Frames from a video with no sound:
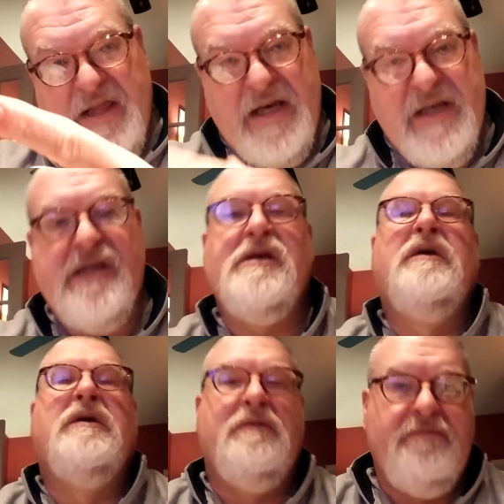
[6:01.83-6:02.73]
this,
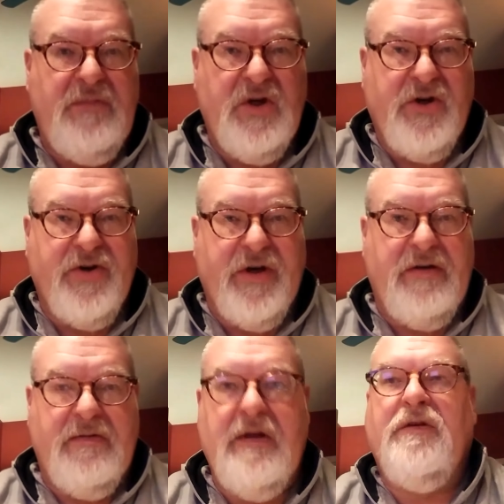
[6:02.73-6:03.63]
you could,
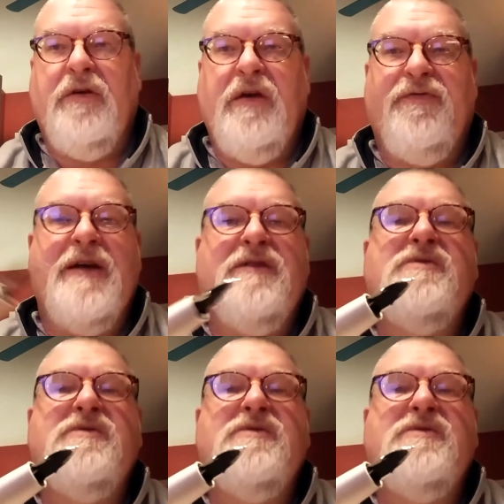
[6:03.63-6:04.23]
if that's